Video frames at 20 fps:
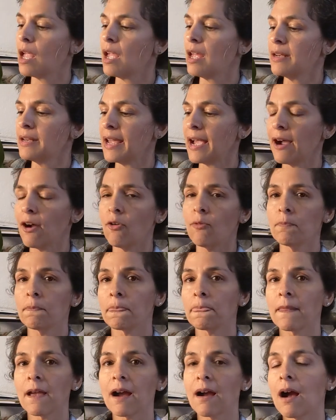Now,
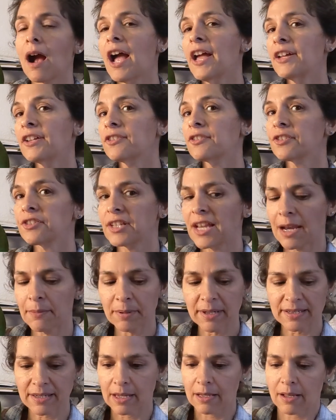I understand because
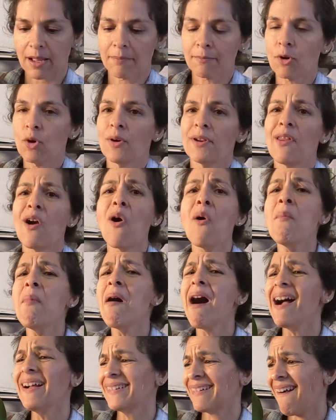I'm going, oh
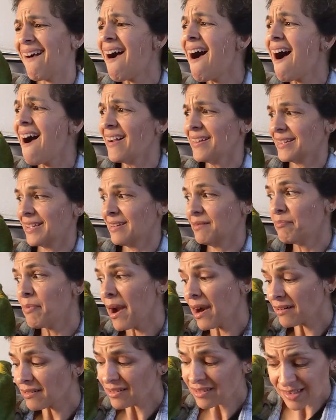my God, can
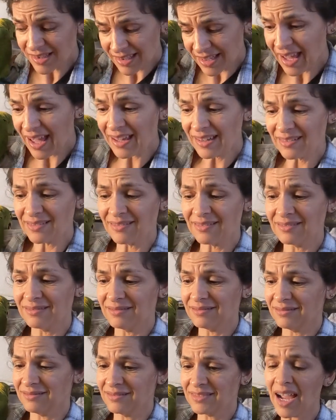parrots get
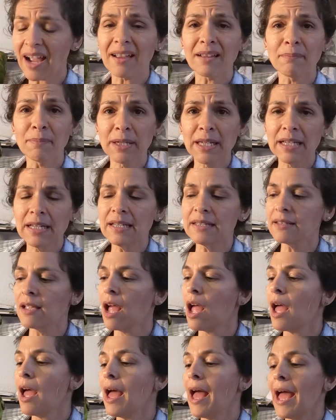diabetes?
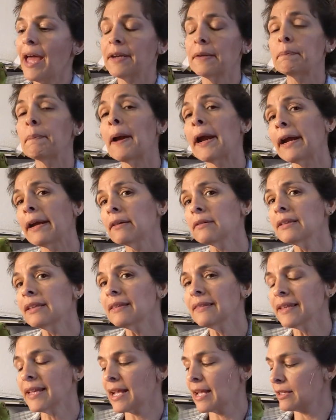And apparently
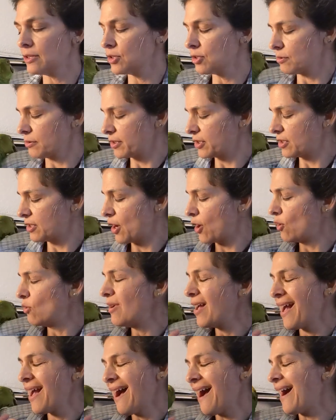the answer is no.
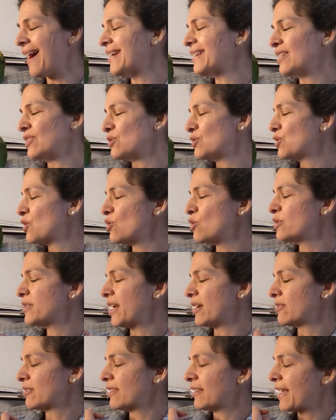I know, don't go down
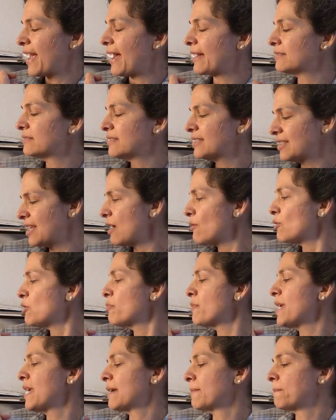to the cat. Stay with
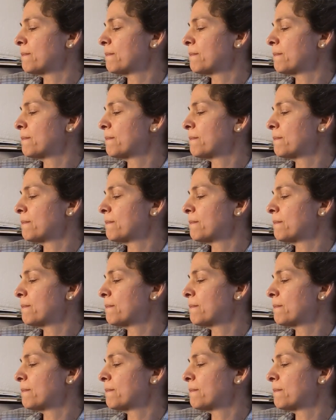me.